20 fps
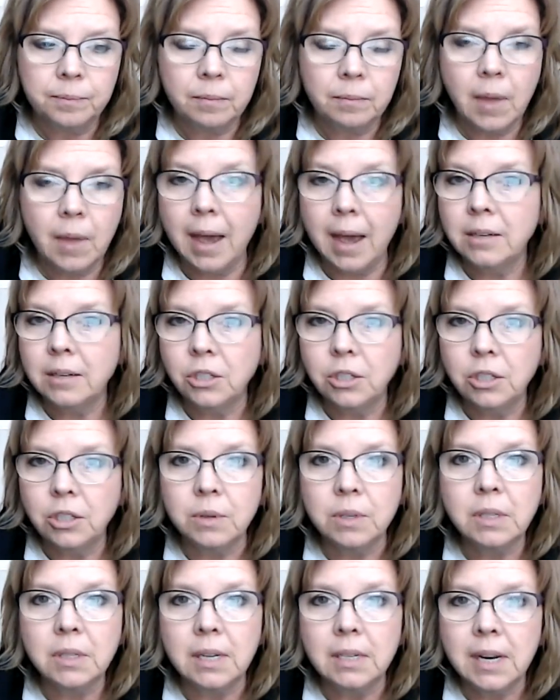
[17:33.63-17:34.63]
had to do with
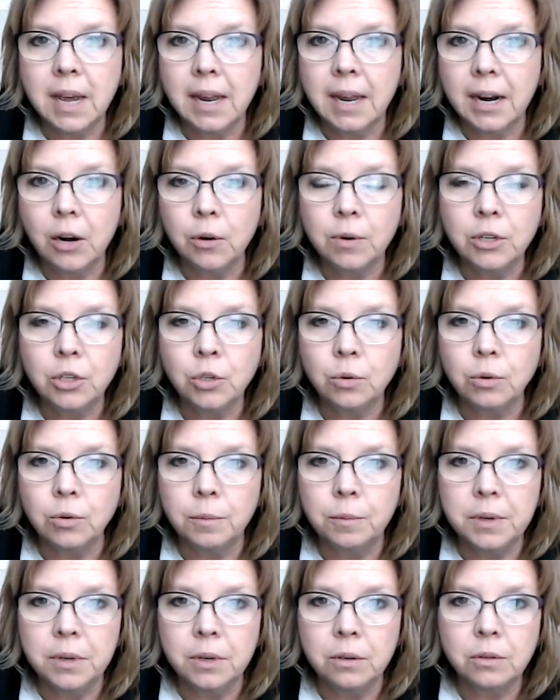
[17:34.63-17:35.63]
satanic ritual
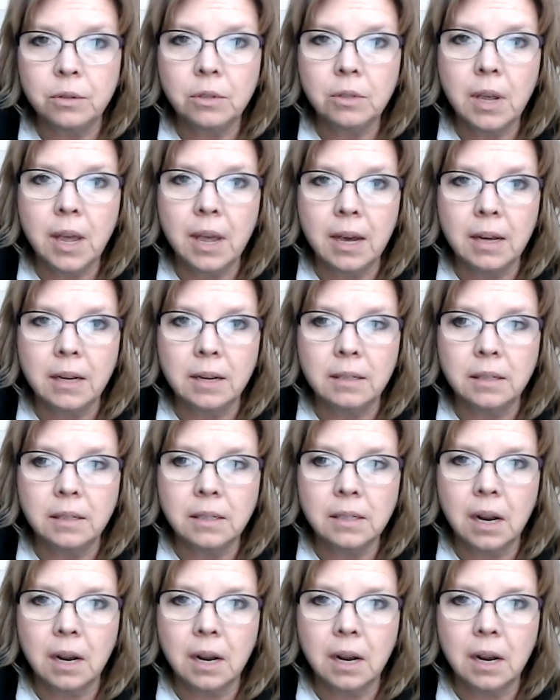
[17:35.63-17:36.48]
abuse and